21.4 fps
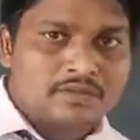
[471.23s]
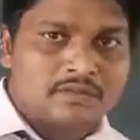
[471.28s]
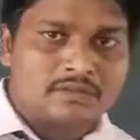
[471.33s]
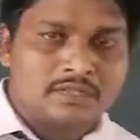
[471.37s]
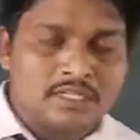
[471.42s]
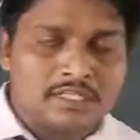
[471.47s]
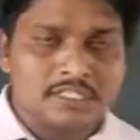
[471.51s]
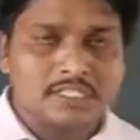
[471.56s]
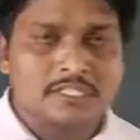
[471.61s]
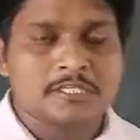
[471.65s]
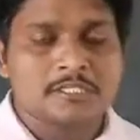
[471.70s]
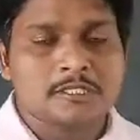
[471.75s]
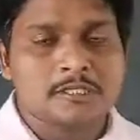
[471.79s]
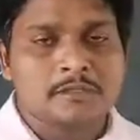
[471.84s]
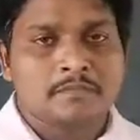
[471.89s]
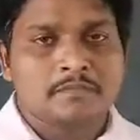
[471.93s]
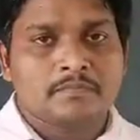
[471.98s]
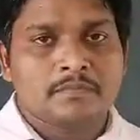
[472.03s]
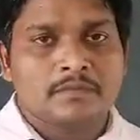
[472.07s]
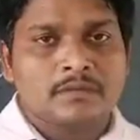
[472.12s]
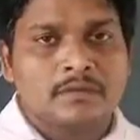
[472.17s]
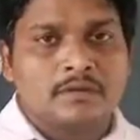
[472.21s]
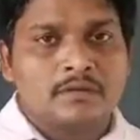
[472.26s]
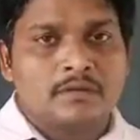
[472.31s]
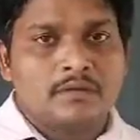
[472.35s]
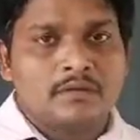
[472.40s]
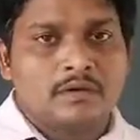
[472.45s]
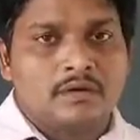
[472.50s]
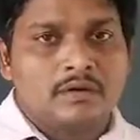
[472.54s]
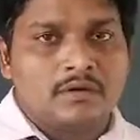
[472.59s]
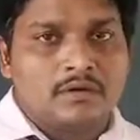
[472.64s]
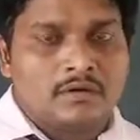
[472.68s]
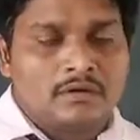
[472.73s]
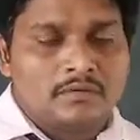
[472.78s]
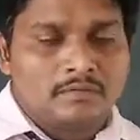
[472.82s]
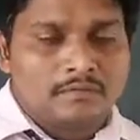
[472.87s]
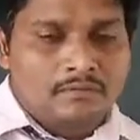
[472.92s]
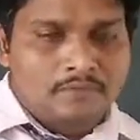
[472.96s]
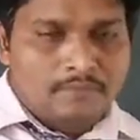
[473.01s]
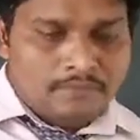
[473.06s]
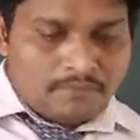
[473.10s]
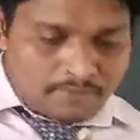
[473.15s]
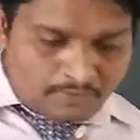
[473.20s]
this
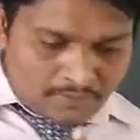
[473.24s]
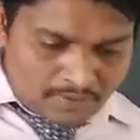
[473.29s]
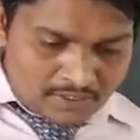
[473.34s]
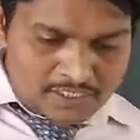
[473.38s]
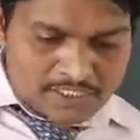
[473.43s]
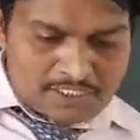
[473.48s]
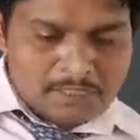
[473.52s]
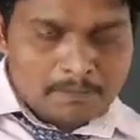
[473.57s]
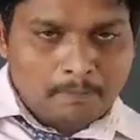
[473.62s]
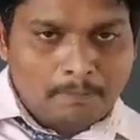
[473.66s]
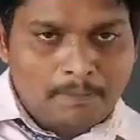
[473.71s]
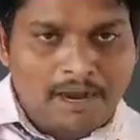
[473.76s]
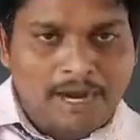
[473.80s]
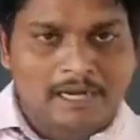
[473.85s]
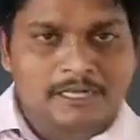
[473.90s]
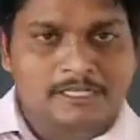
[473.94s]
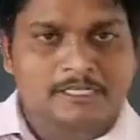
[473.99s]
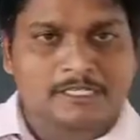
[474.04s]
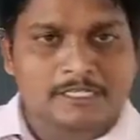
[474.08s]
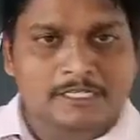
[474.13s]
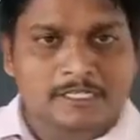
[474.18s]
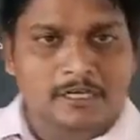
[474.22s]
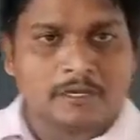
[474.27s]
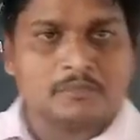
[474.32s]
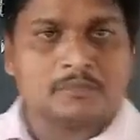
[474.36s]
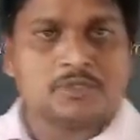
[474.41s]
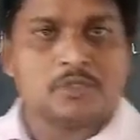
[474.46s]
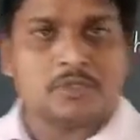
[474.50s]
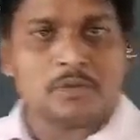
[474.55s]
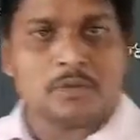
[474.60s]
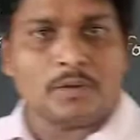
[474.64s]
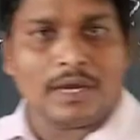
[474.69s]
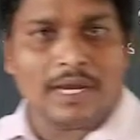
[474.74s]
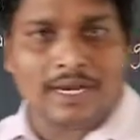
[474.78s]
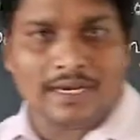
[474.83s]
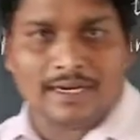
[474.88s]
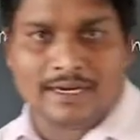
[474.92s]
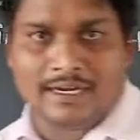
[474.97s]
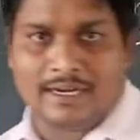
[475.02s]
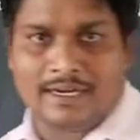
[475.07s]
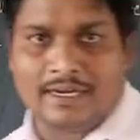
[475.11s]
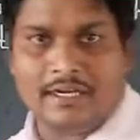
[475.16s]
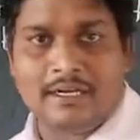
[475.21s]
first part comes to an
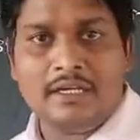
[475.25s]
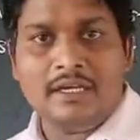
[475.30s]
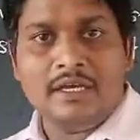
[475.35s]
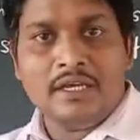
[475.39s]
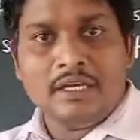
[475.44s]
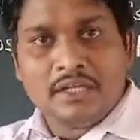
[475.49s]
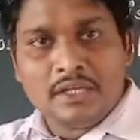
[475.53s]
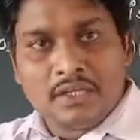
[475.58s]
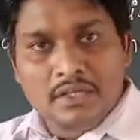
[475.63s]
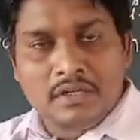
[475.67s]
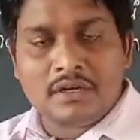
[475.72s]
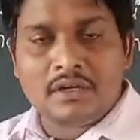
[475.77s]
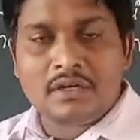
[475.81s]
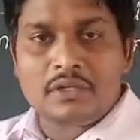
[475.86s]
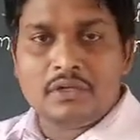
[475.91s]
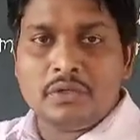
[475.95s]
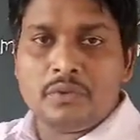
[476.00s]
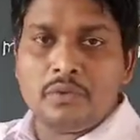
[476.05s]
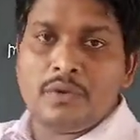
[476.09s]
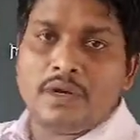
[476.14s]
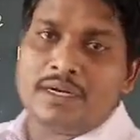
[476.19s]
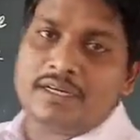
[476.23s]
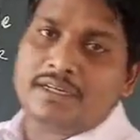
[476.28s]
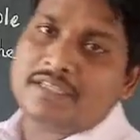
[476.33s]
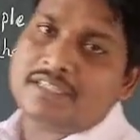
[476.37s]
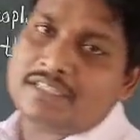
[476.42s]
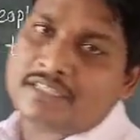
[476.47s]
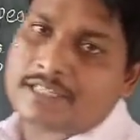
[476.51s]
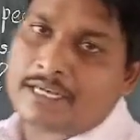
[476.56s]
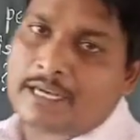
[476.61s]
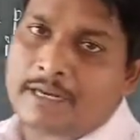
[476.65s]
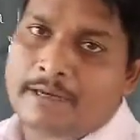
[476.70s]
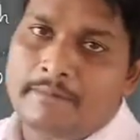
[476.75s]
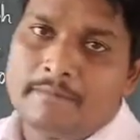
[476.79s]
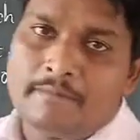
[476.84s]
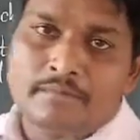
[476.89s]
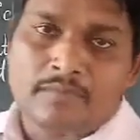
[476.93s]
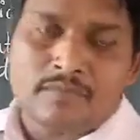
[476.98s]
end. Here you understand